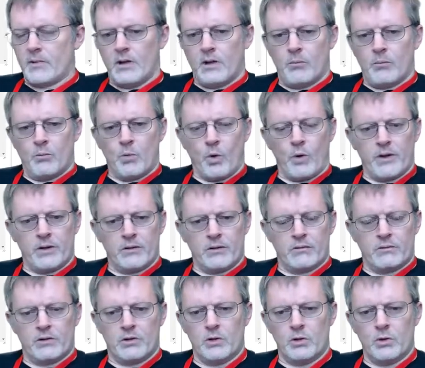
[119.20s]
More than
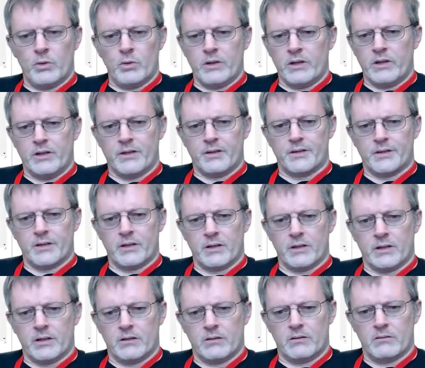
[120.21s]
two is
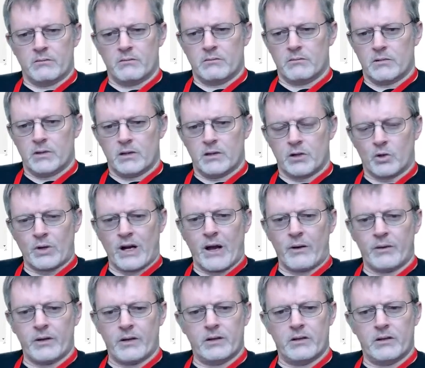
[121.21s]

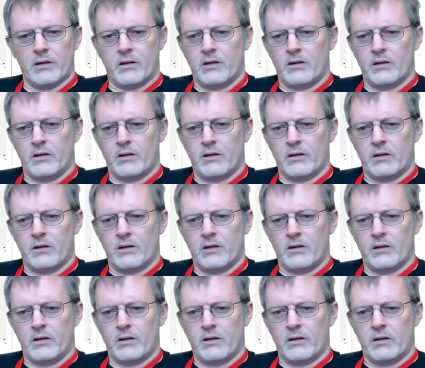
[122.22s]
crowded,